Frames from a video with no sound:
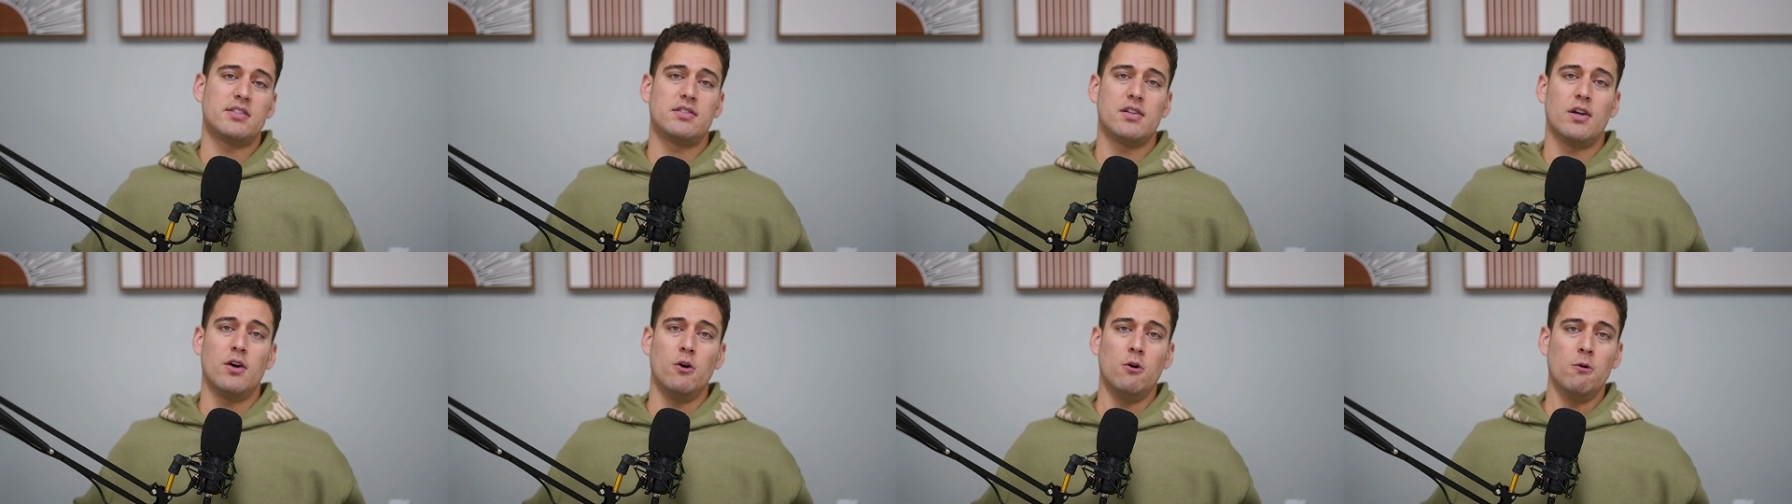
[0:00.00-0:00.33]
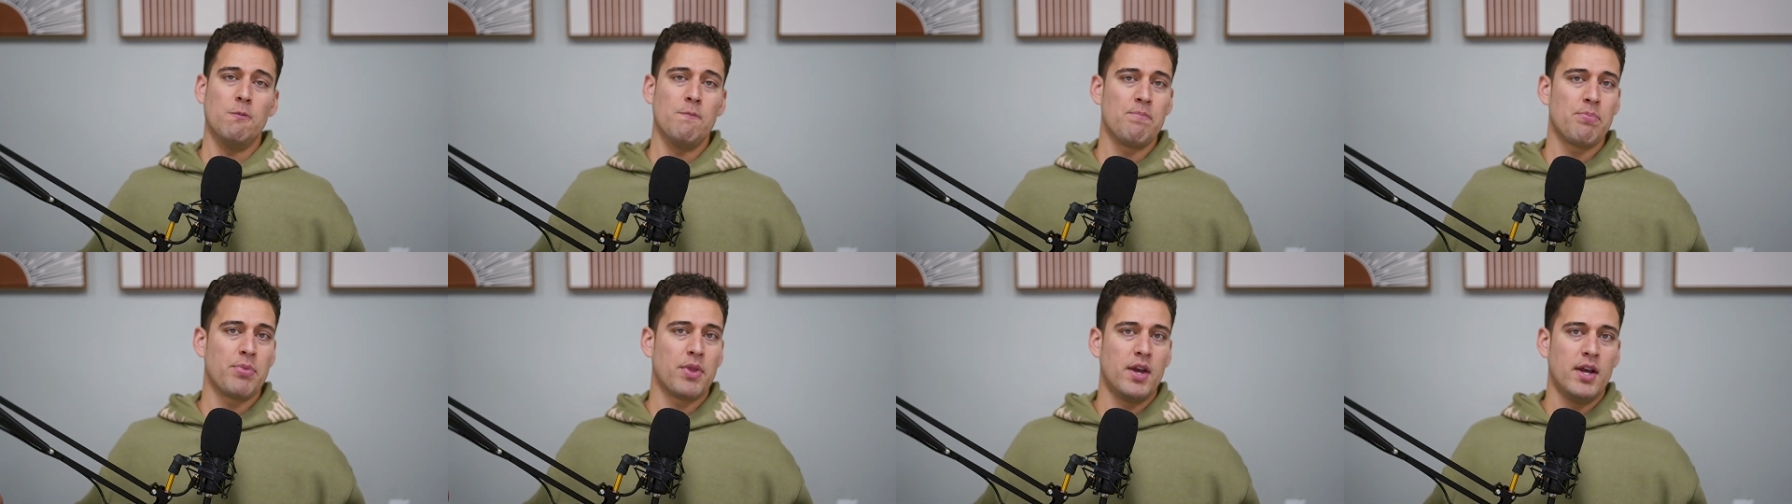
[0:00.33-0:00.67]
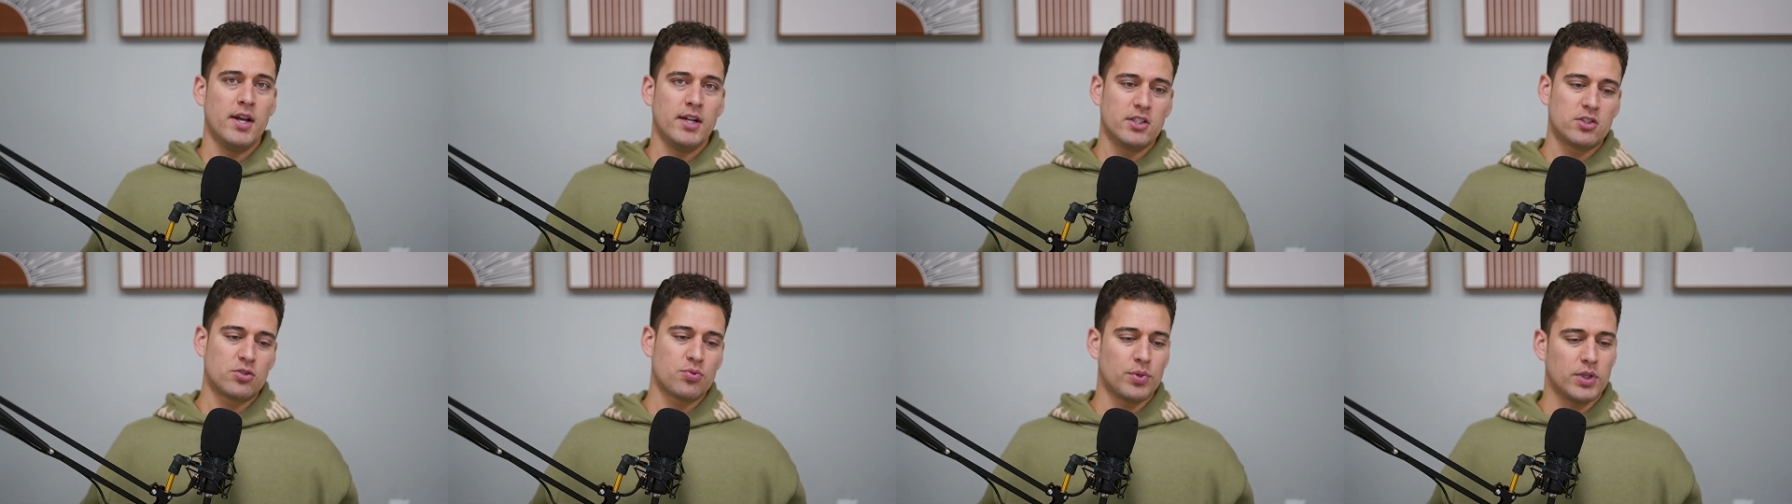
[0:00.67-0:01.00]
So,
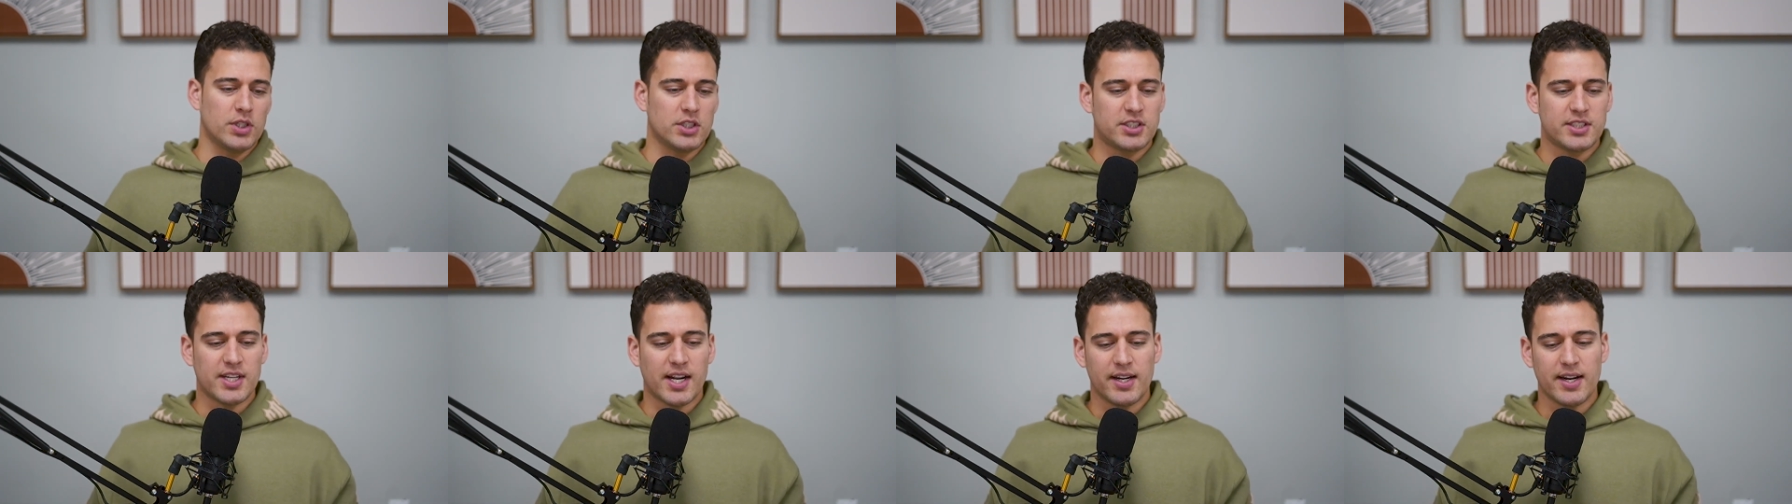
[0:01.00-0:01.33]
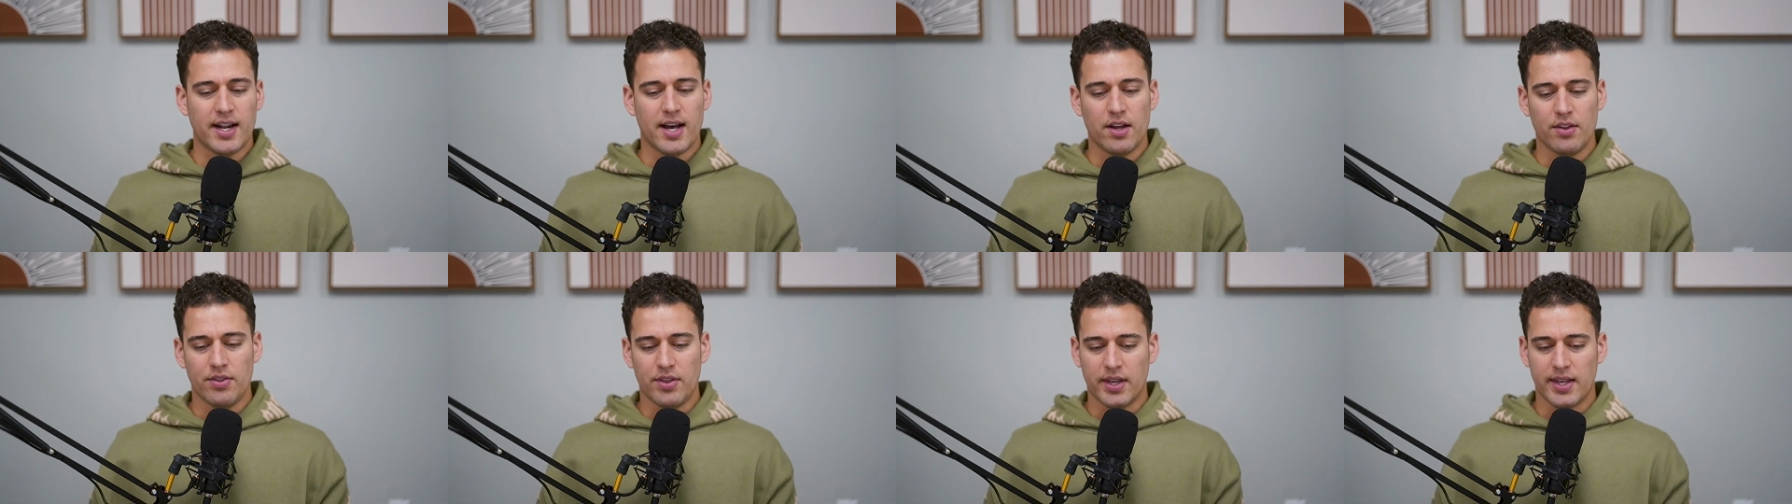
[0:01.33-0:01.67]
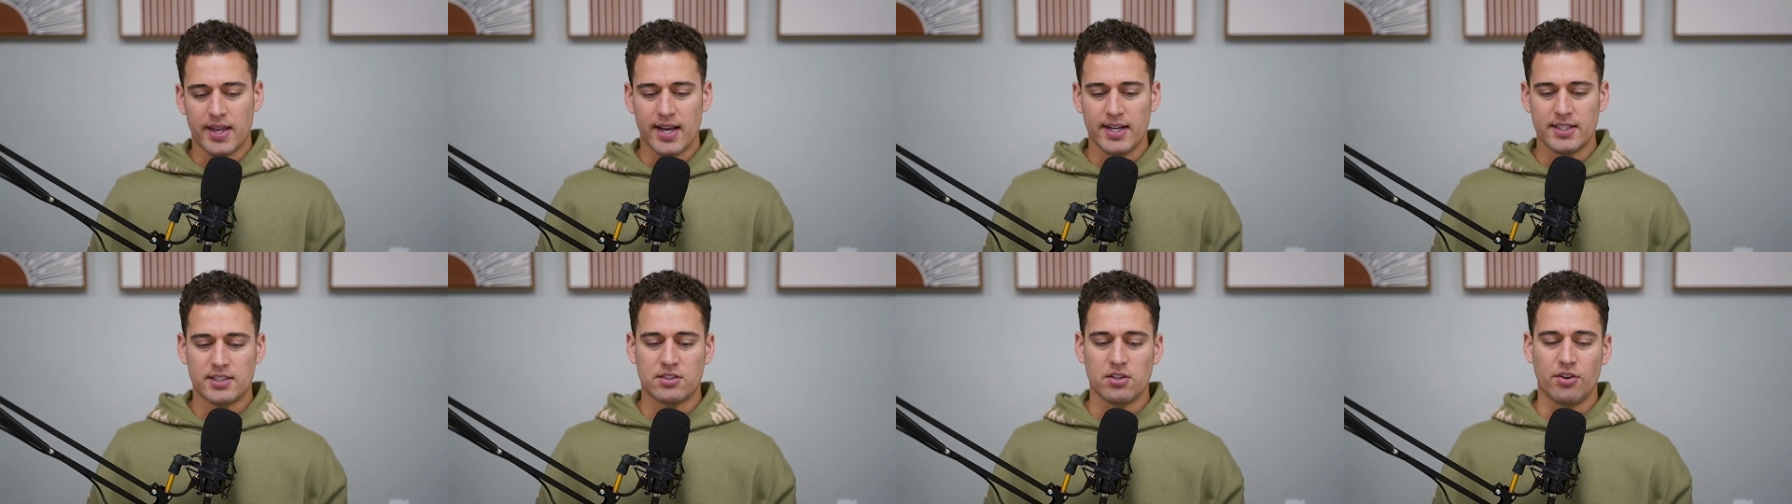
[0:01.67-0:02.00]
just want to shout out the
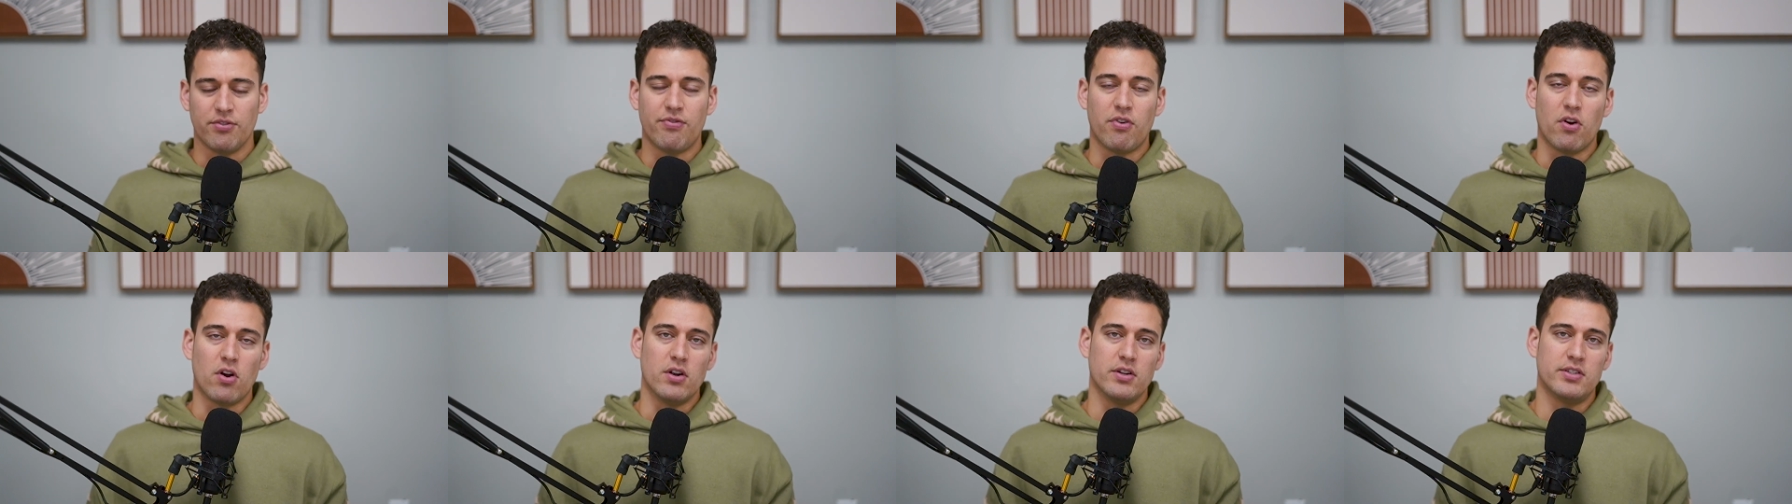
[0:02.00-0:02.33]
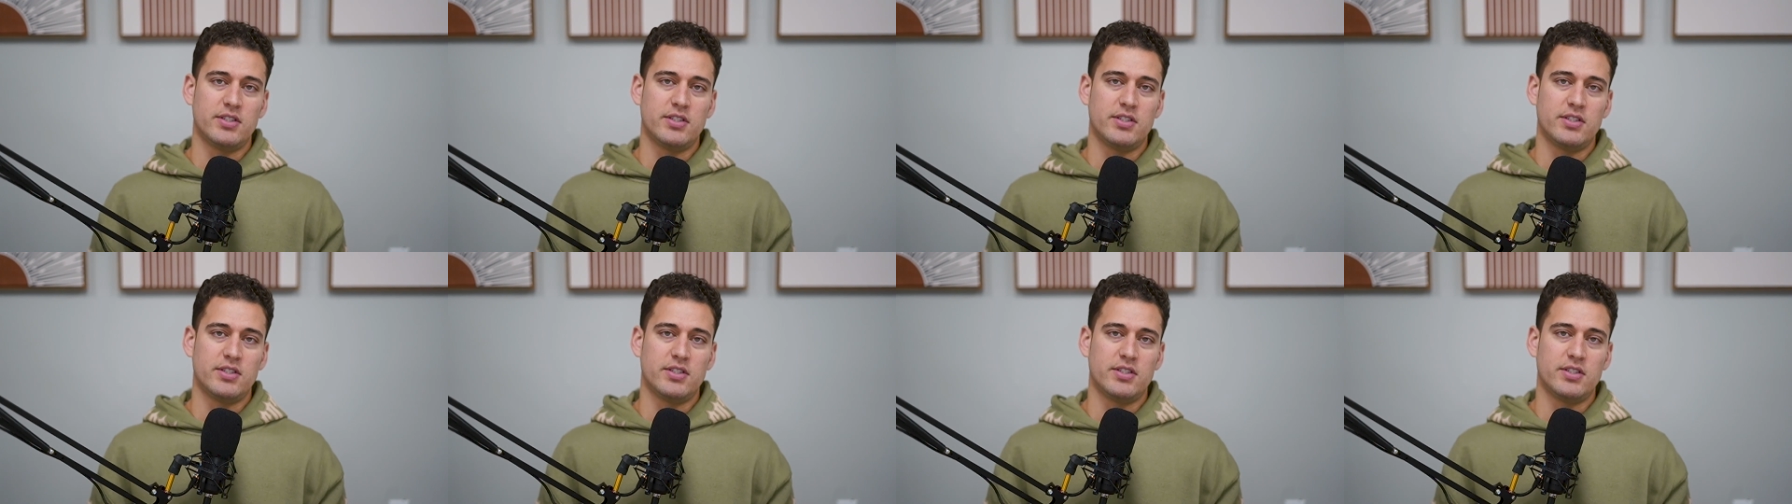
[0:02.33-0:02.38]
guests so far.